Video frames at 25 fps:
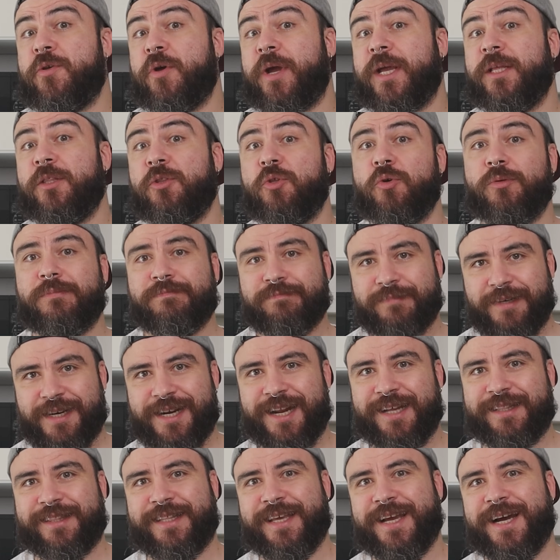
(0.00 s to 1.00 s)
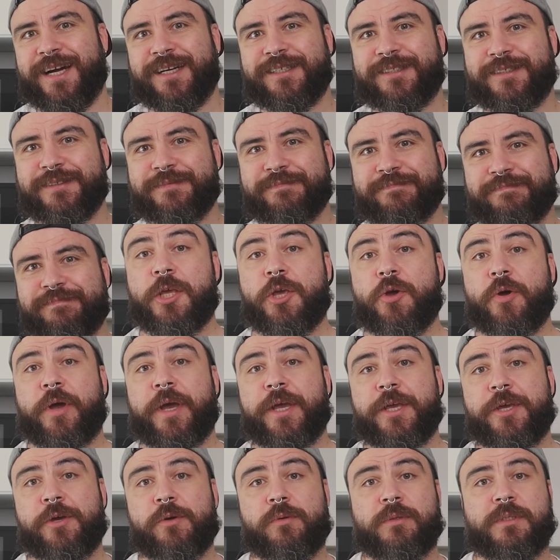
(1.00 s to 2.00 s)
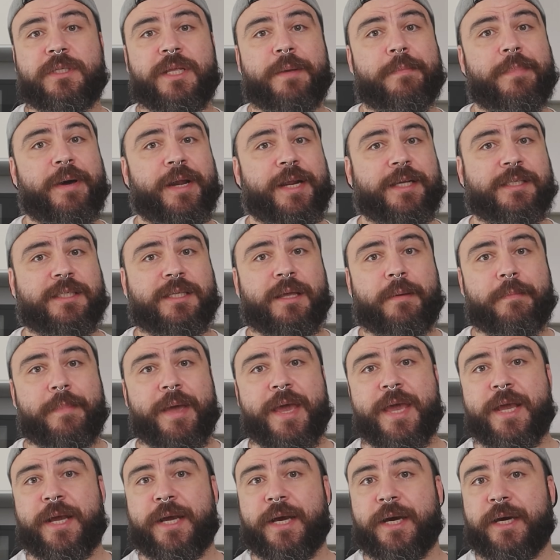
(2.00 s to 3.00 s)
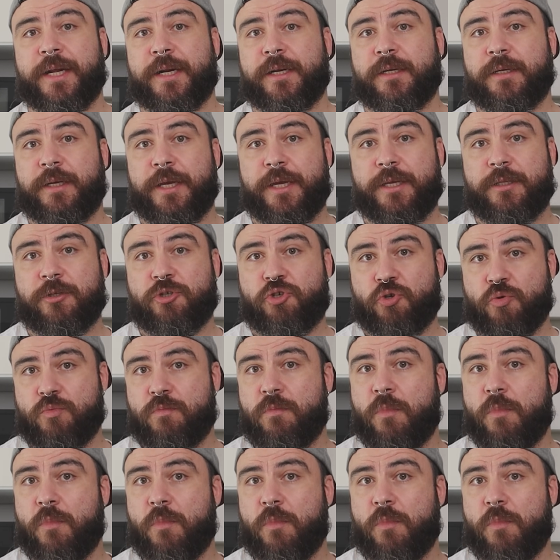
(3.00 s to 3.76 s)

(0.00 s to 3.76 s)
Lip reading: you can do latte art. You can use the BaristaMaker in two